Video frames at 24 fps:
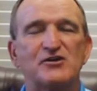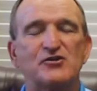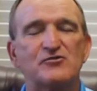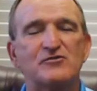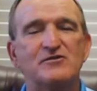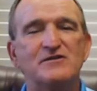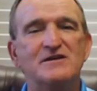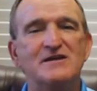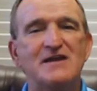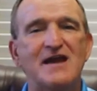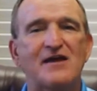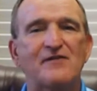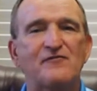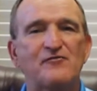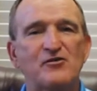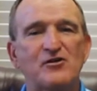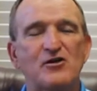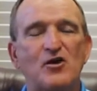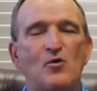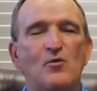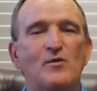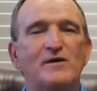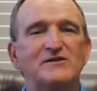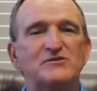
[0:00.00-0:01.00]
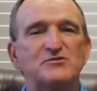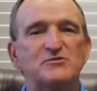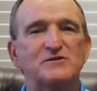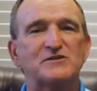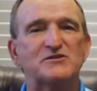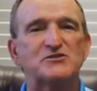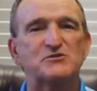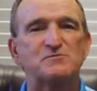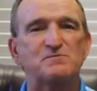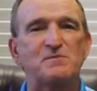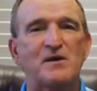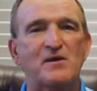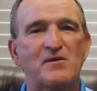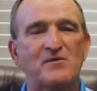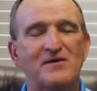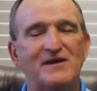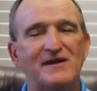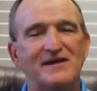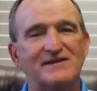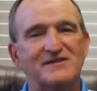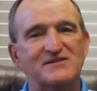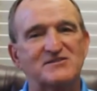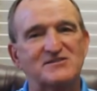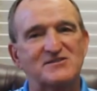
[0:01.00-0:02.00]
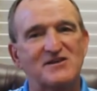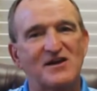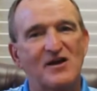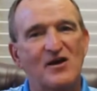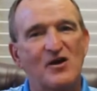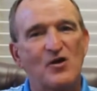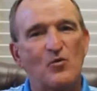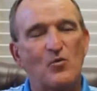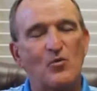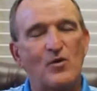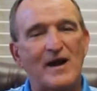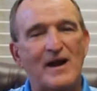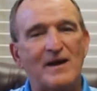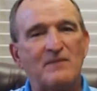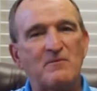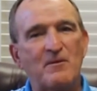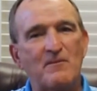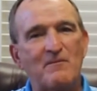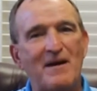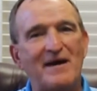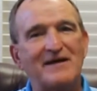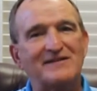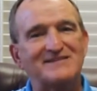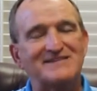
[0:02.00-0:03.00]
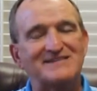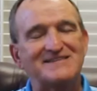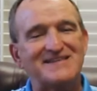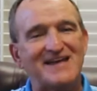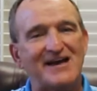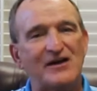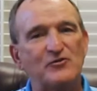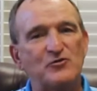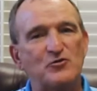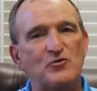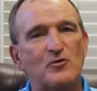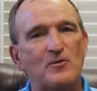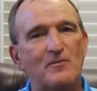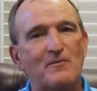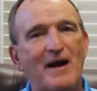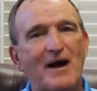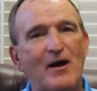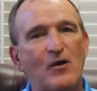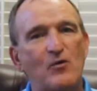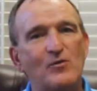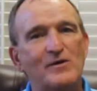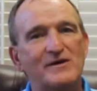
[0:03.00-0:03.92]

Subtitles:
you're never going to experience what I'm about to tell you about,